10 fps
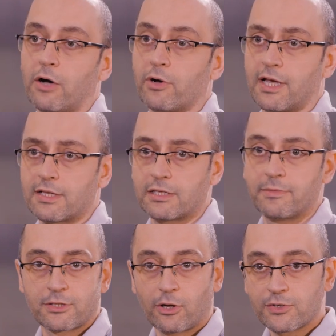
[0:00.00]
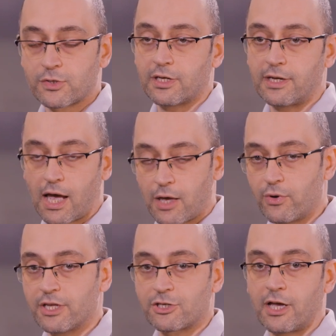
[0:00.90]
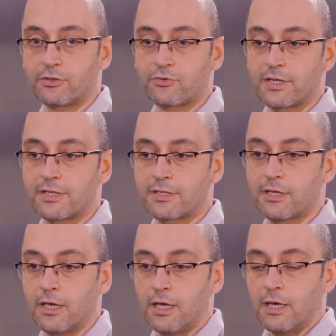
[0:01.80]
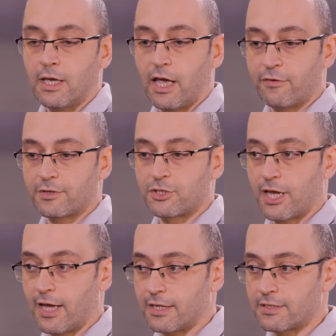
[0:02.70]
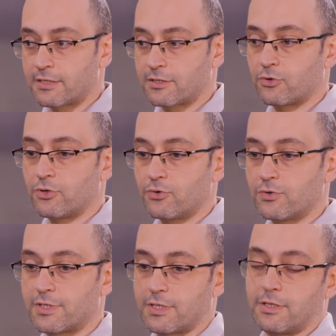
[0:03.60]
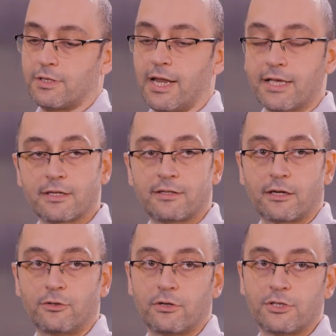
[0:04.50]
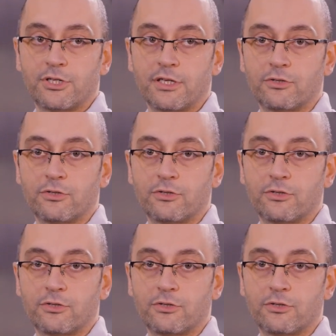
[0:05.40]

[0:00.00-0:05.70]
our customers also in high-wage countries have the chance to use the laser technology